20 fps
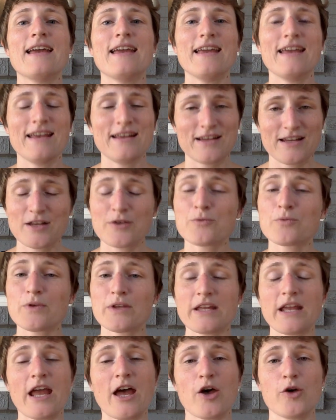it can
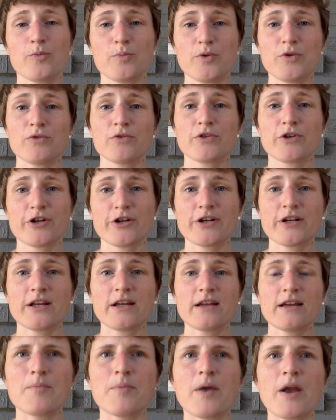really help you learn.
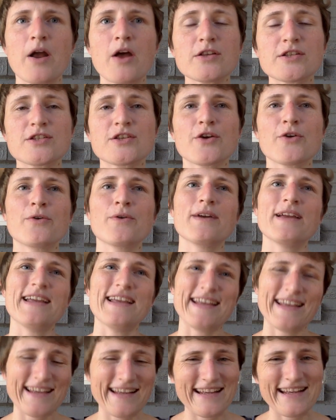But also,
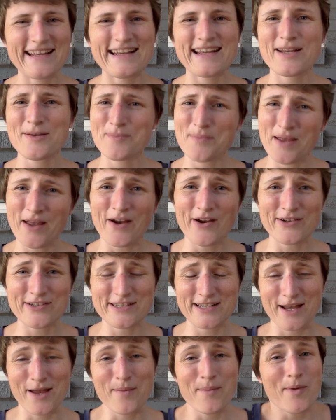it can be hard
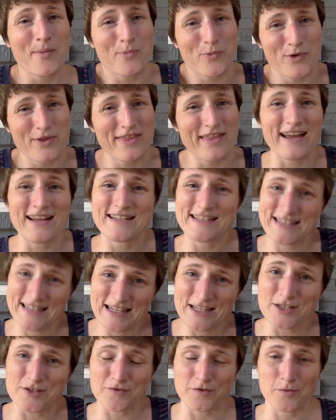to come up with
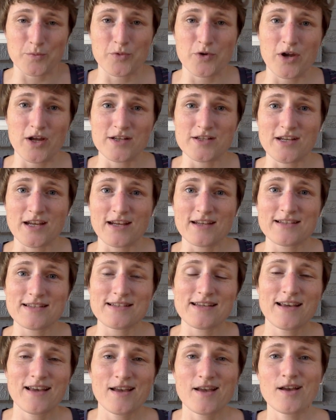ideas for
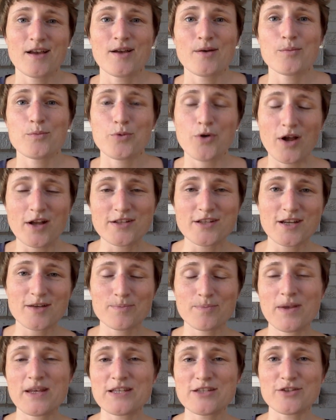projects.
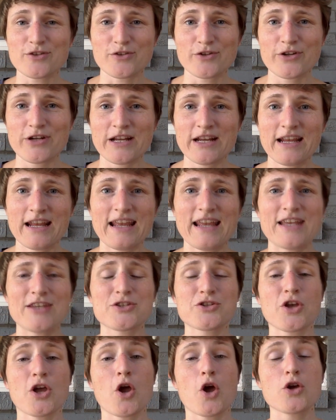Project-based learning
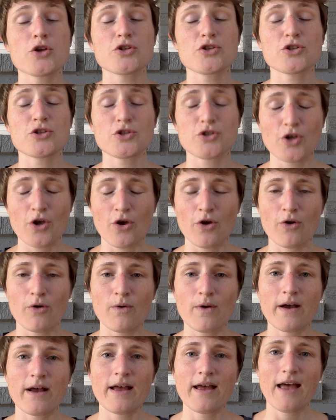is
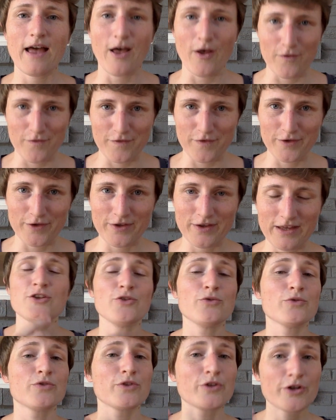so helpful.
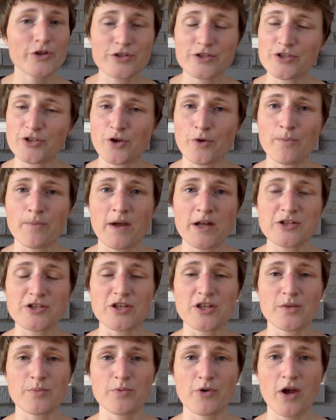You learn so much
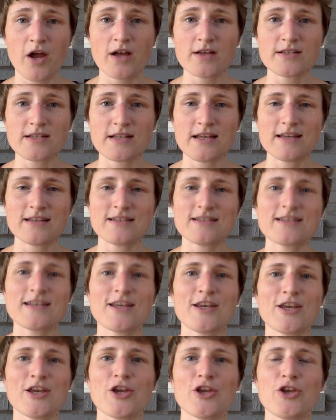in the process.
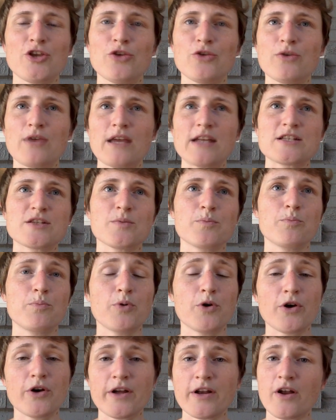You get to
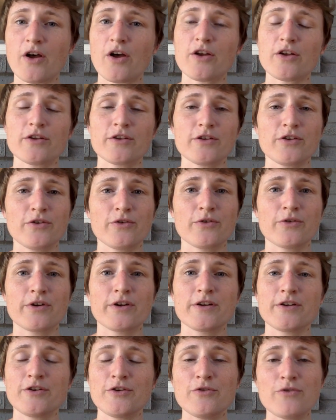put all
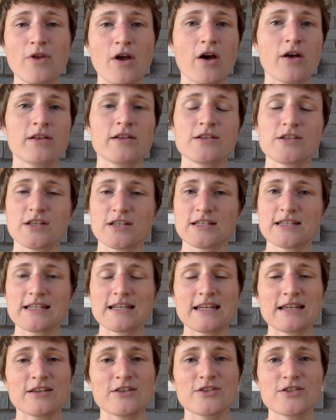your new knowledge and
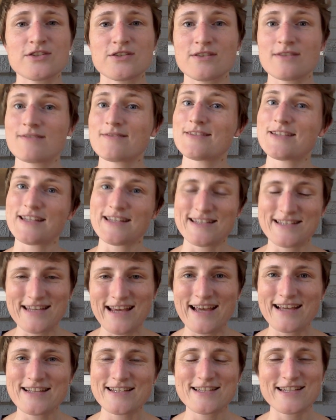skills to the
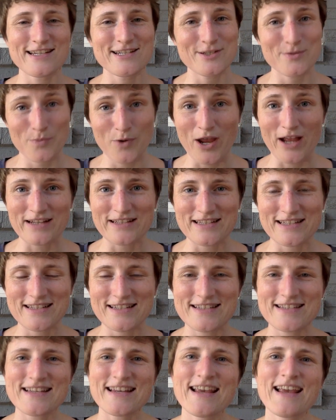test, into
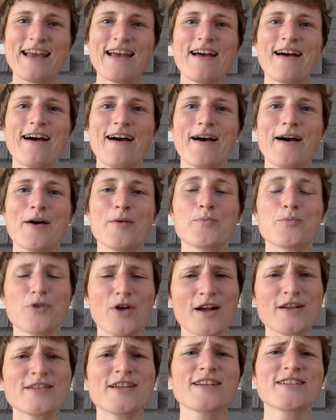practice.
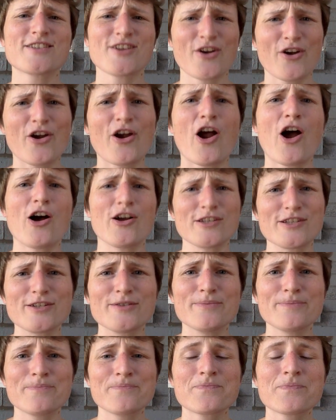Projects are
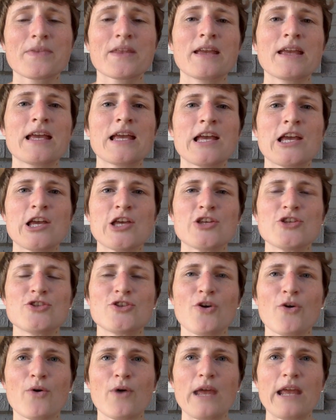awesome.
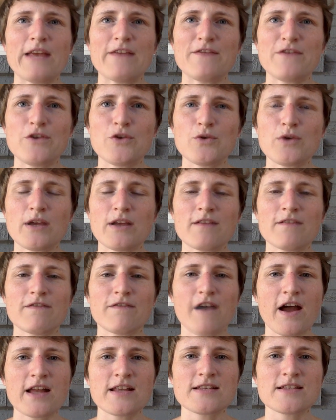So if you can
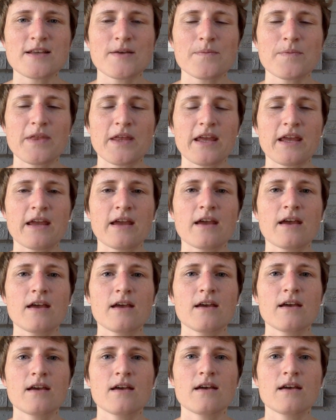find something
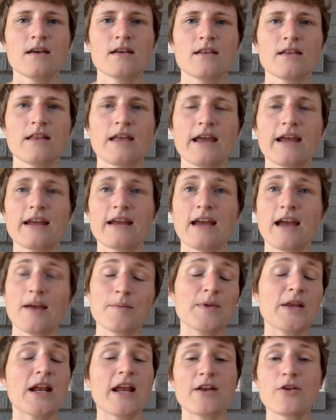like, I
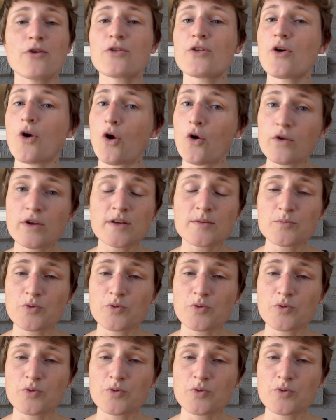know the Odin